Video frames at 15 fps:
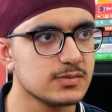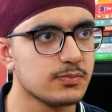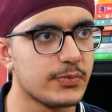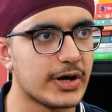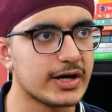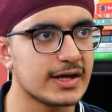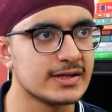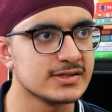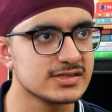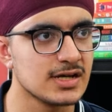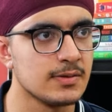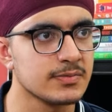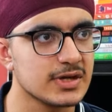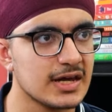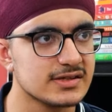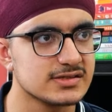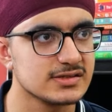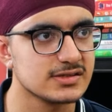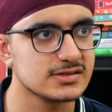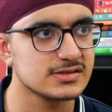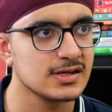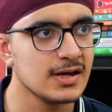but in some
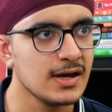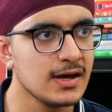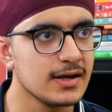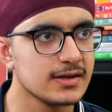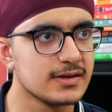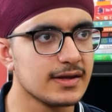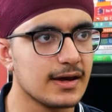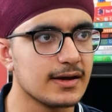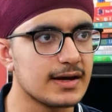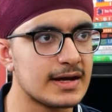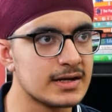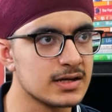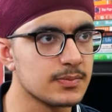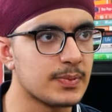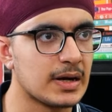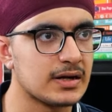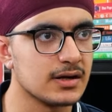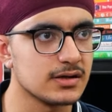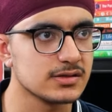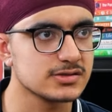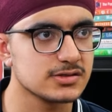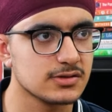cases they are
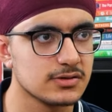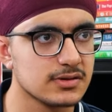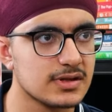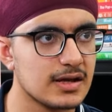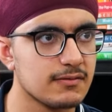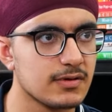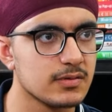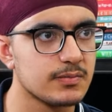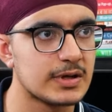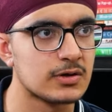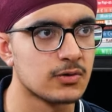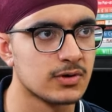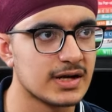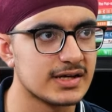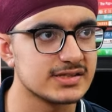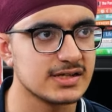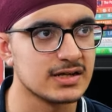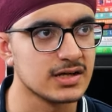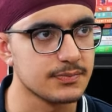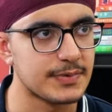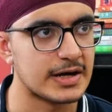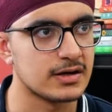independent, so they will be known as
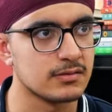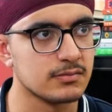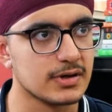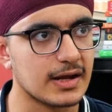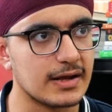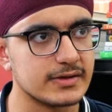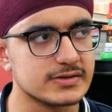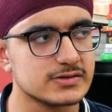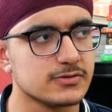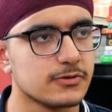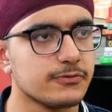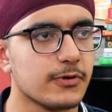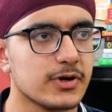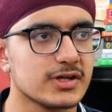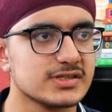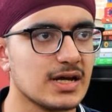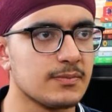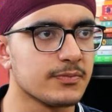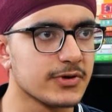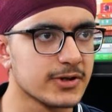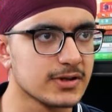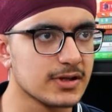independent brigades. So for
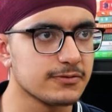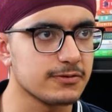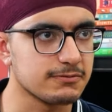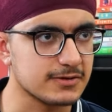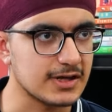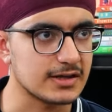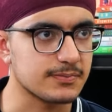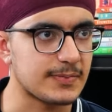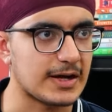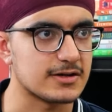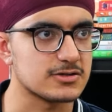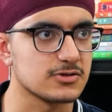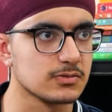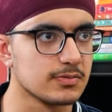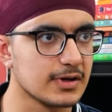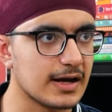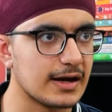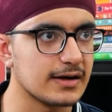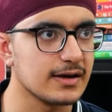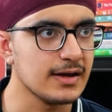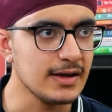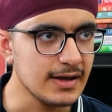example, the 50th Parachute
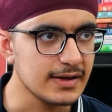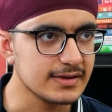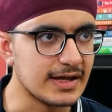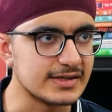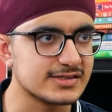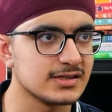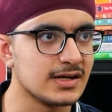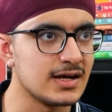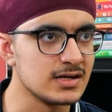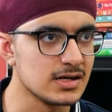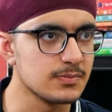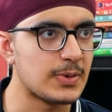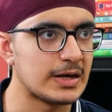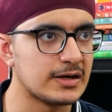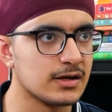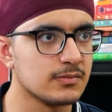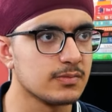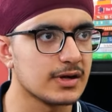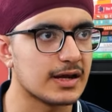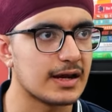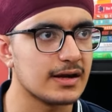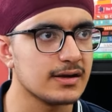Brigade, that's an independent
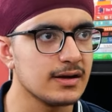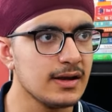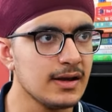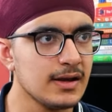brigade